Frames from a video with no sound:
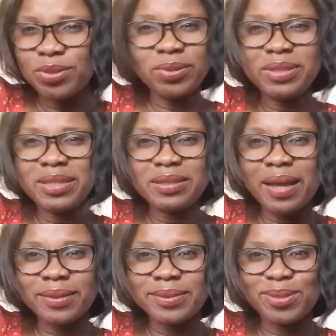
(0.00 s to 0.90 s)
You don't need
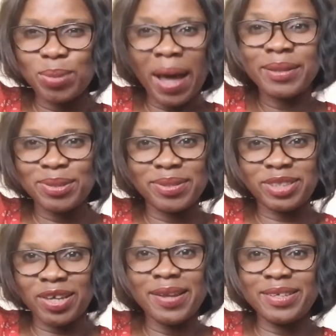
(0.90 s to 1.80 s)
that to add to the
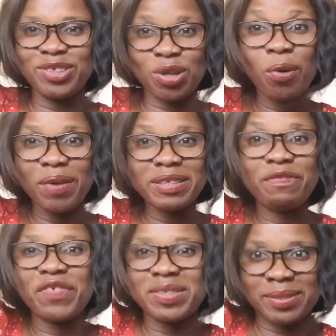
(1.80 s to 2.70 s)
challenge you already
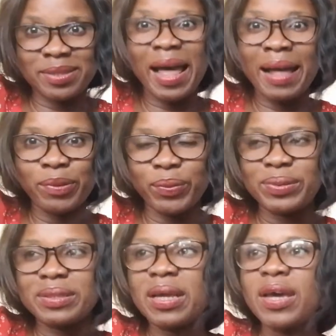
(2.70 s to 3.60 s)
face as an adult.